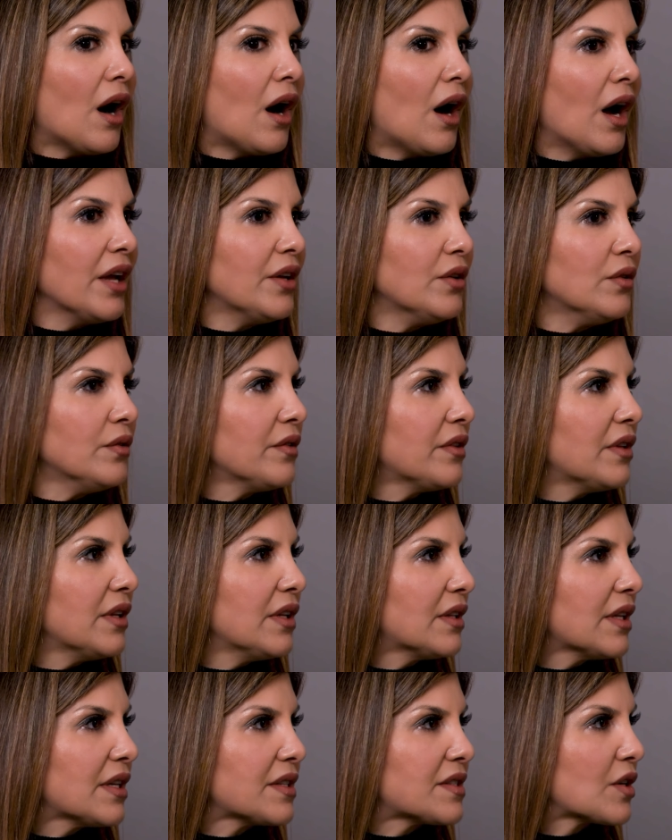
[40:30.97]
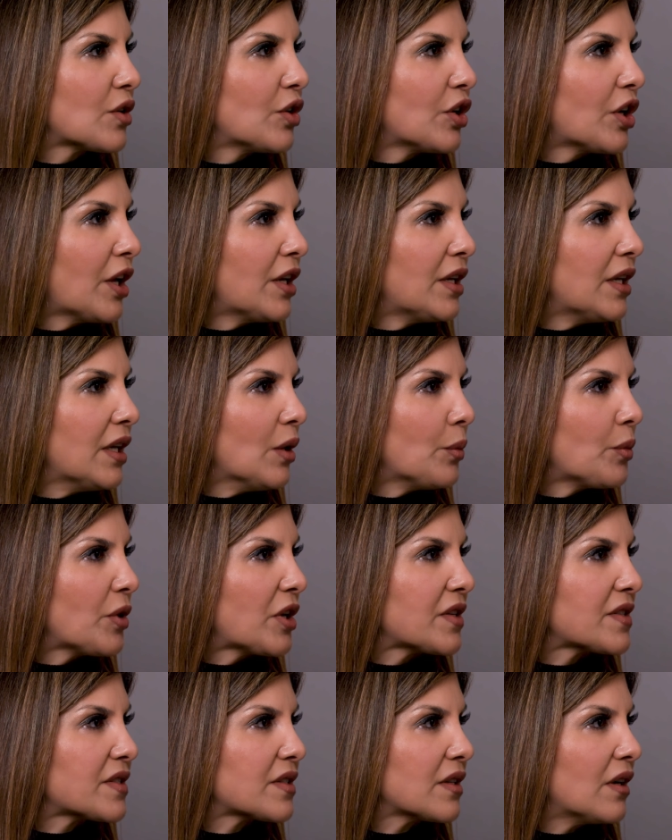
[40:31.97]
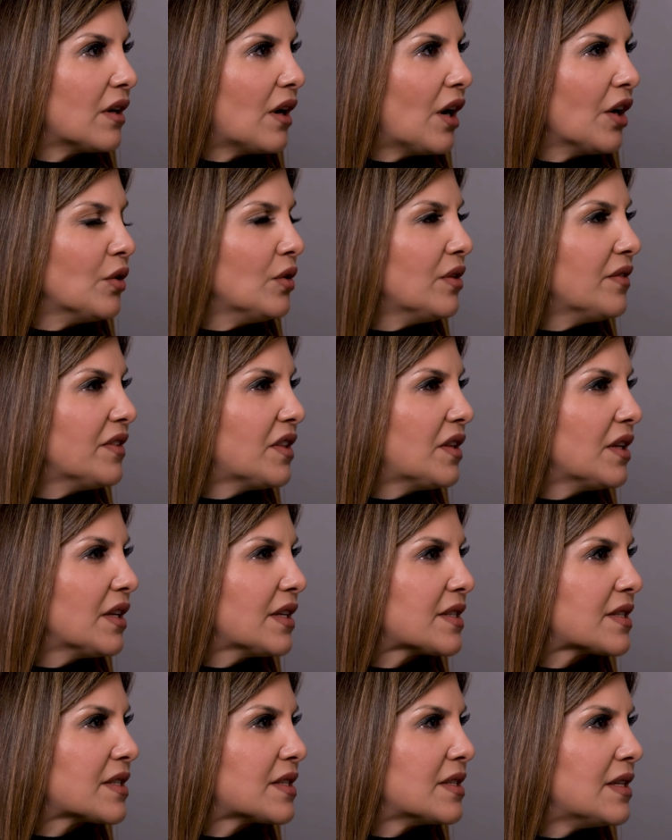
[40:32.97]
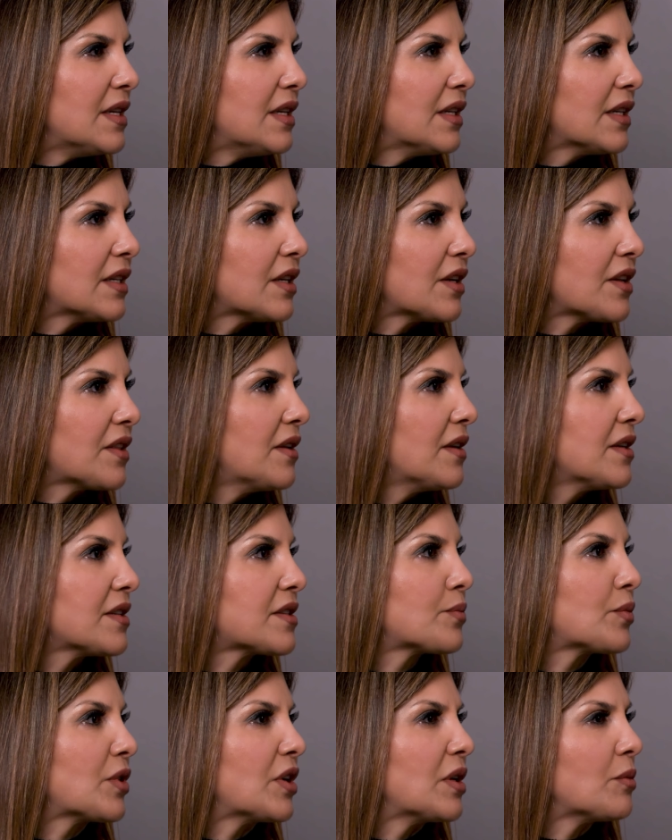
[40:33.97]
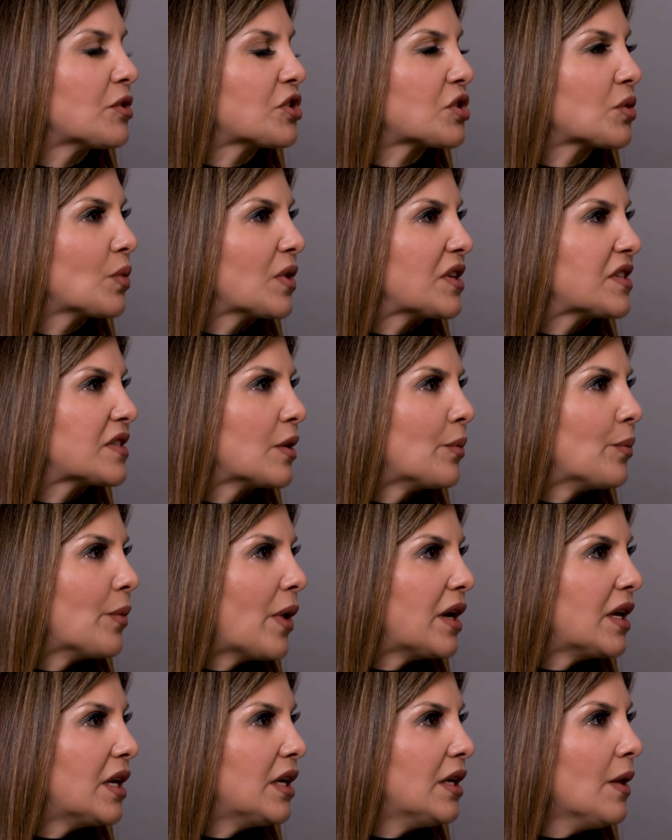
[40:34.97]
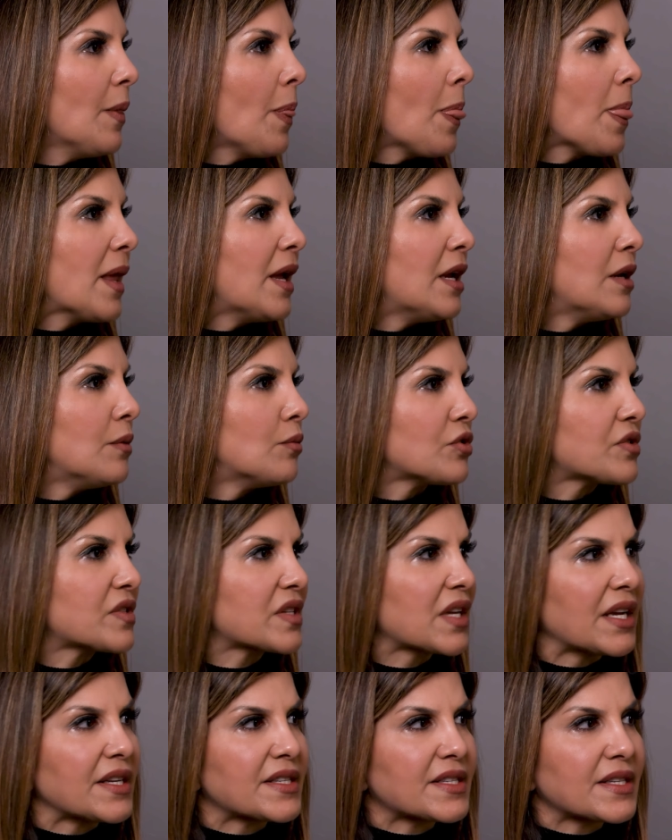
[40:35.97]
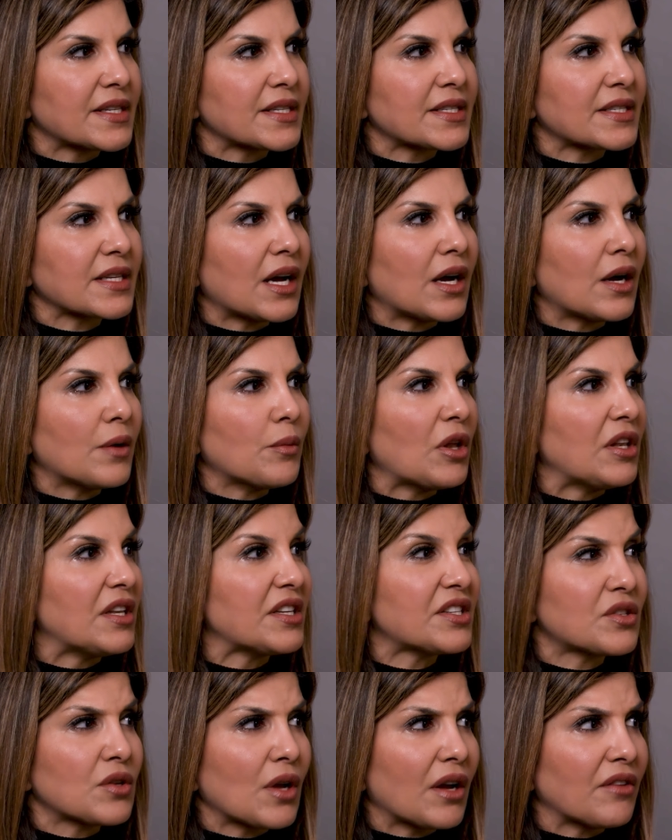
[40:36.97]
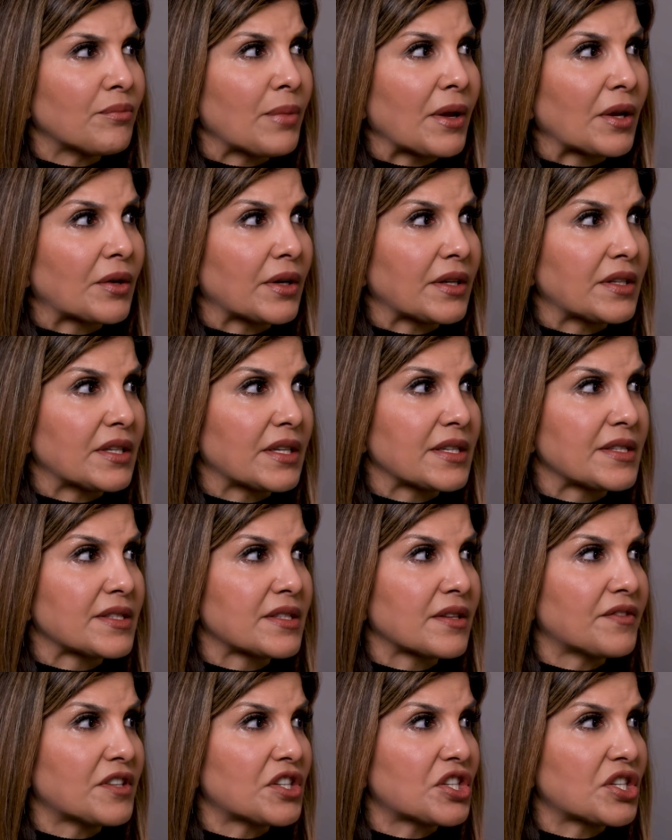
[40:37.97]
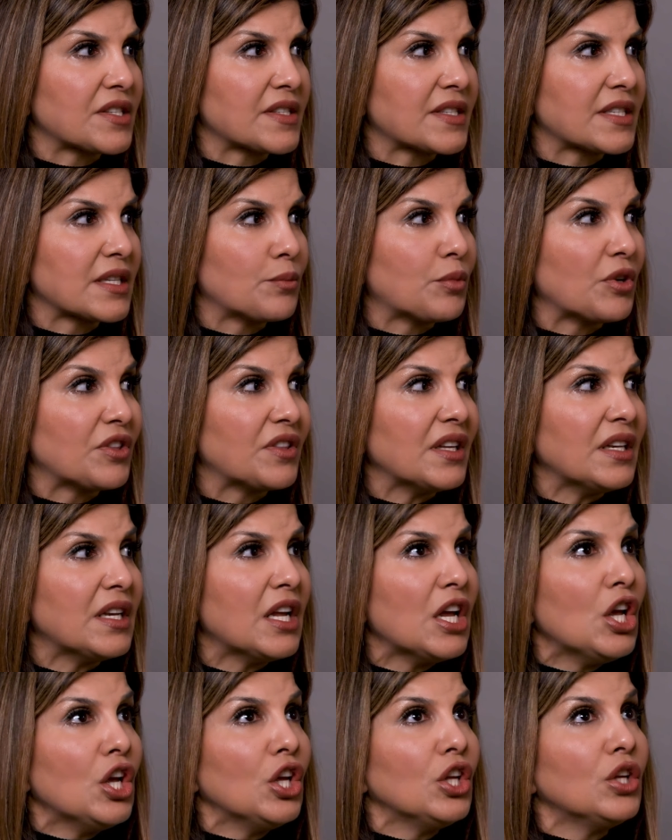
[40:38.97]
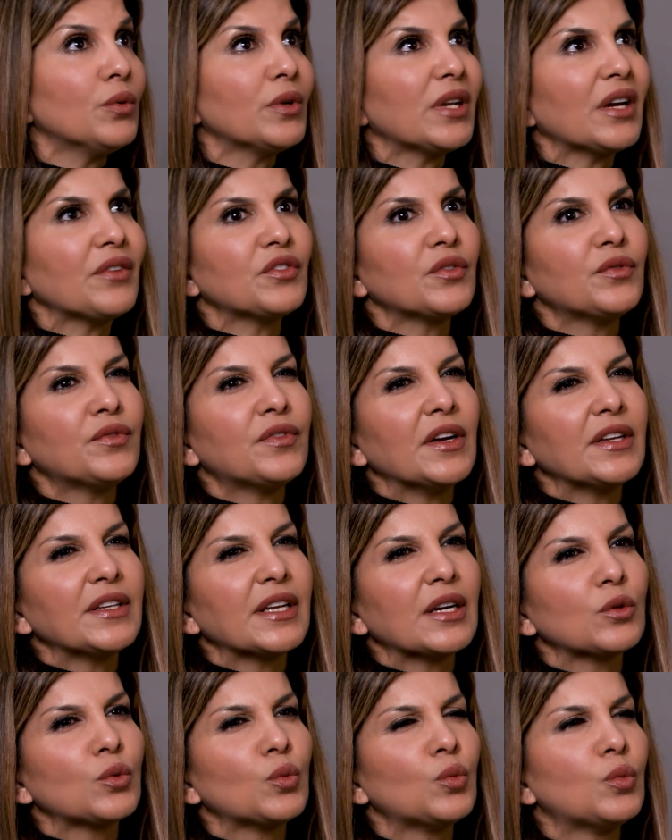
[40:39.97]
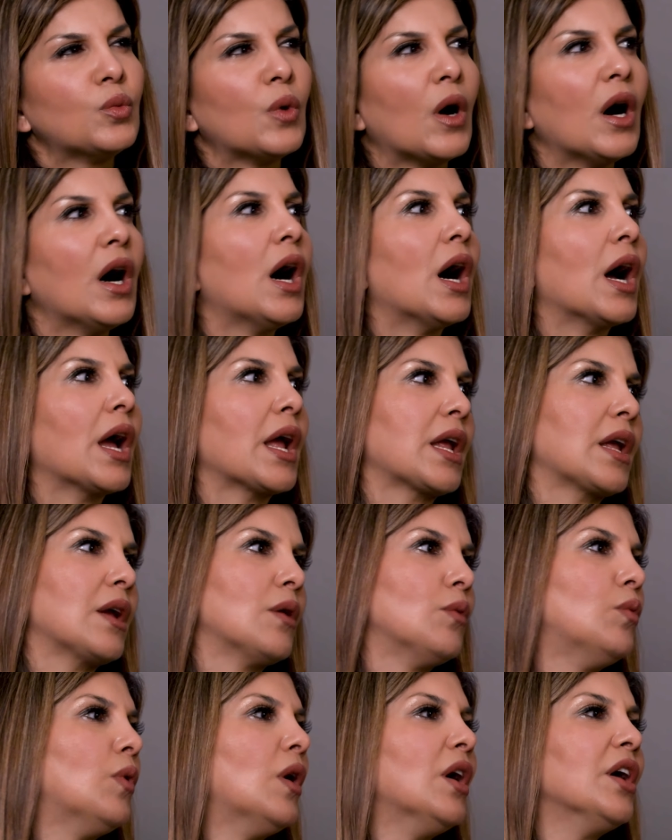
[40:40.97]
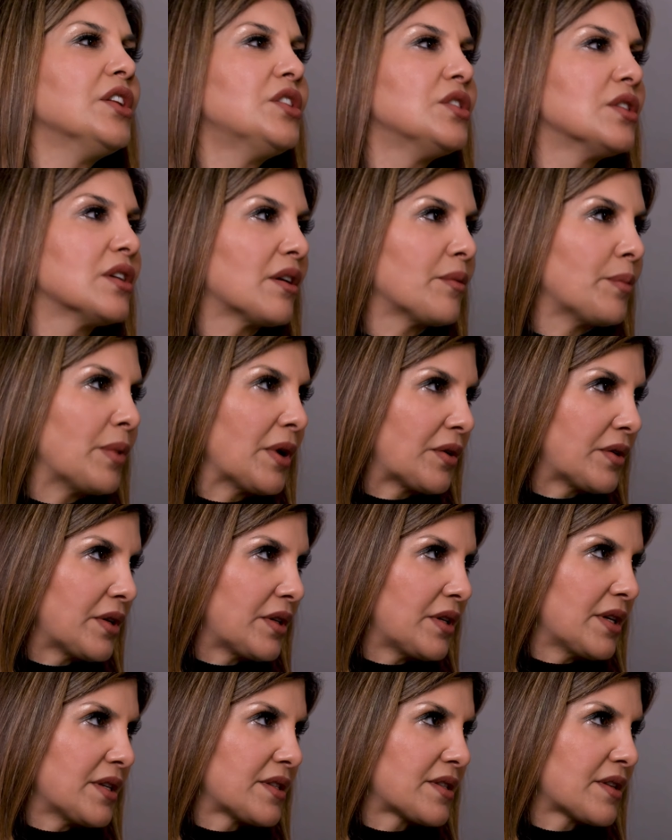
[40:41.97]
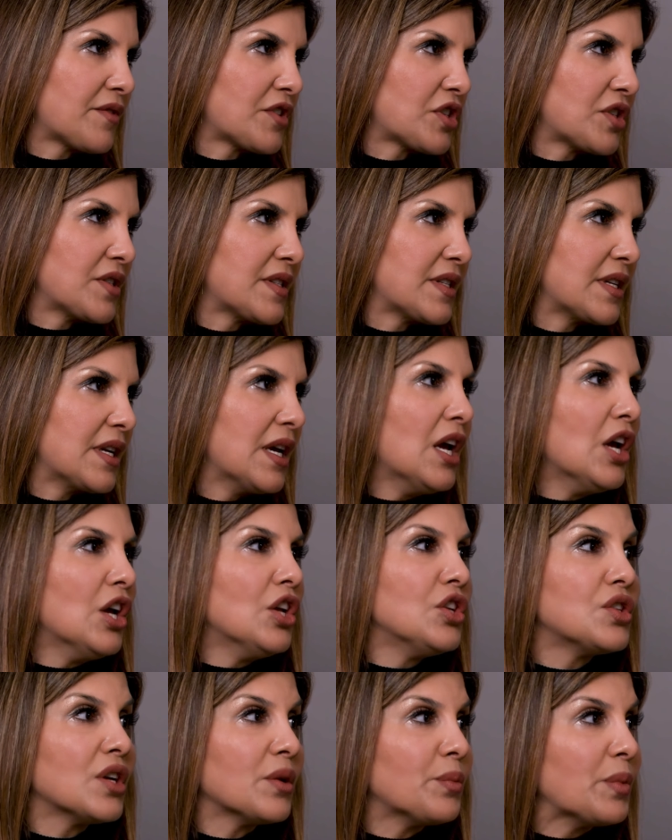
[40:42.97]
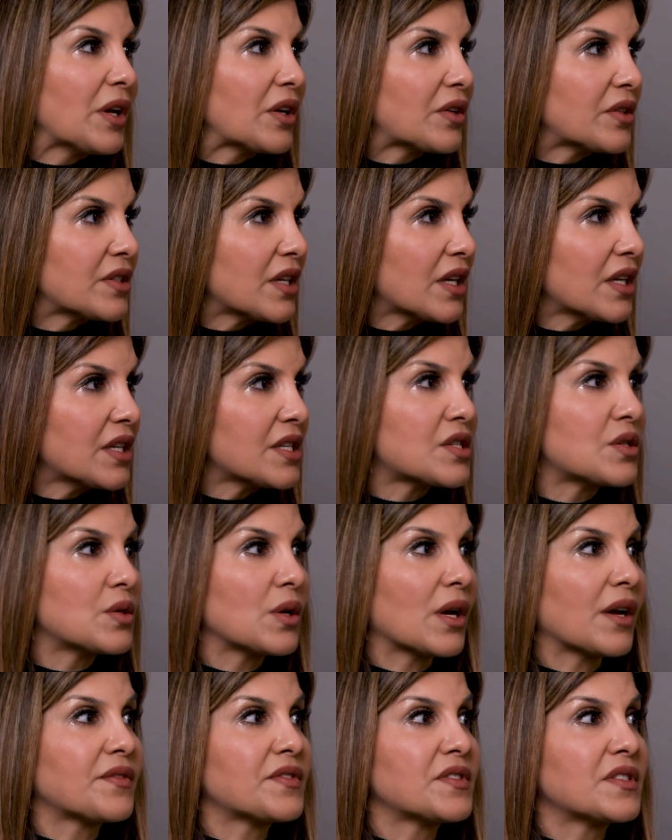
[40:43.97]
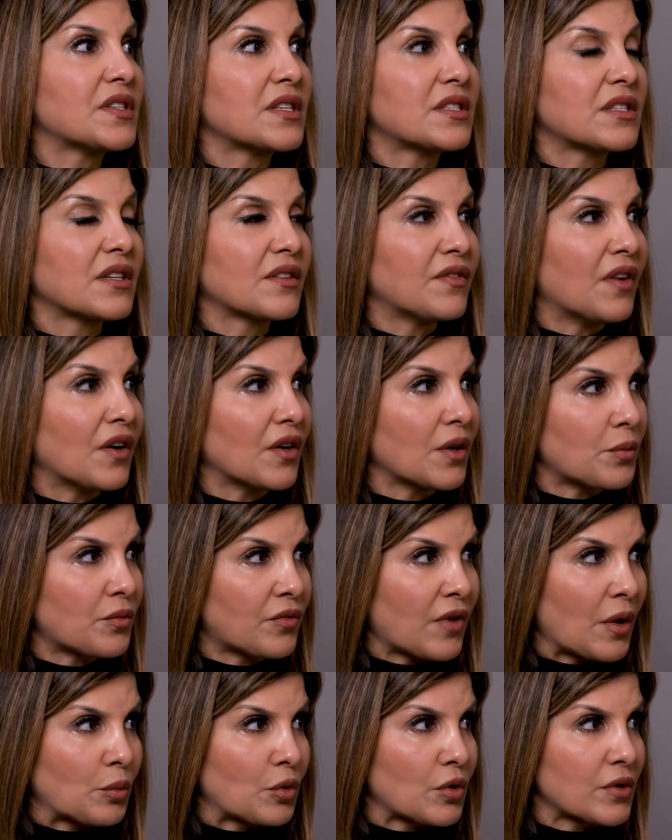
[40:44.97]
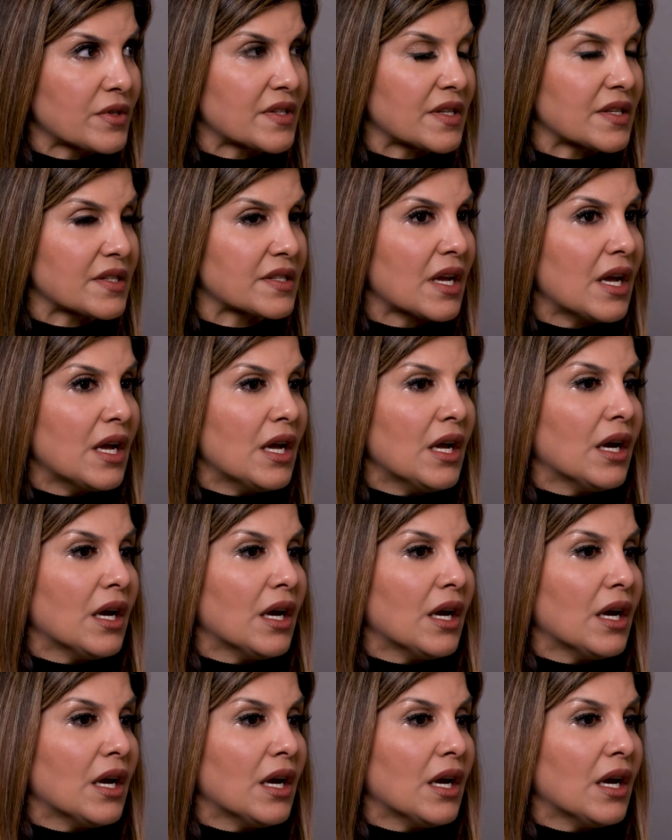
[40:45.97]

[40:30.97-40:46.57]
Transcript: I don't think that's a good idea because I don't even think it's needed. I think it's pretty much a waste of money in most cases, unless you have pancreatic insufficiency. But then you would have to find out why. Why do you have pancreatic insufficiency? Do you have pancreatitis? Do you have cystic fibrosis?